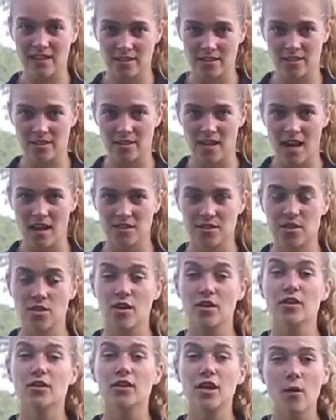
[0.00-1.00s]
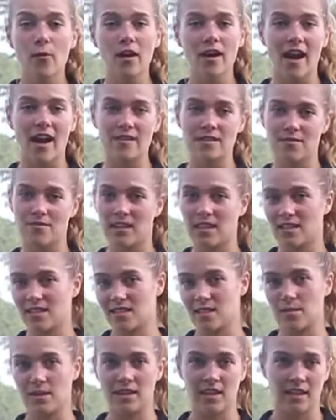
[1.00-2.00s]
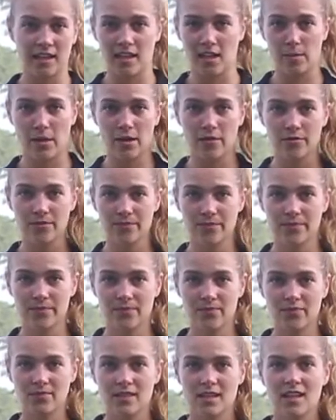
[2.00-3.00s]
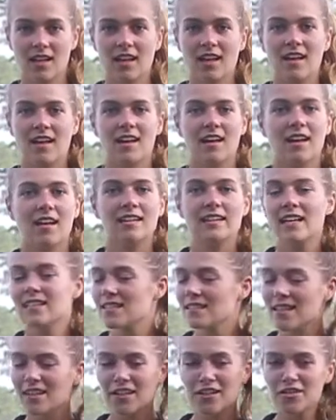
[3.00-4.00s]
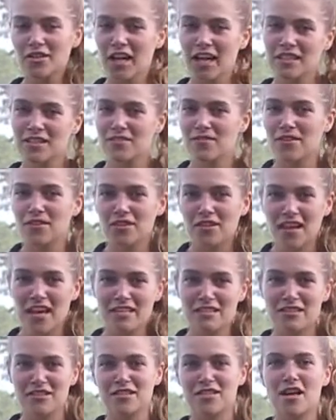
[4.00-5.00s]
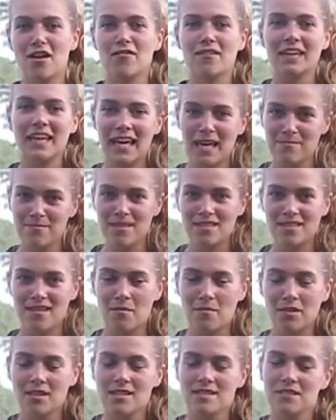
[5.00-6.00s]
exercise so that you know what kinds of things to be thinking about. Let's say you're trying to visualize yourself at camp this summer,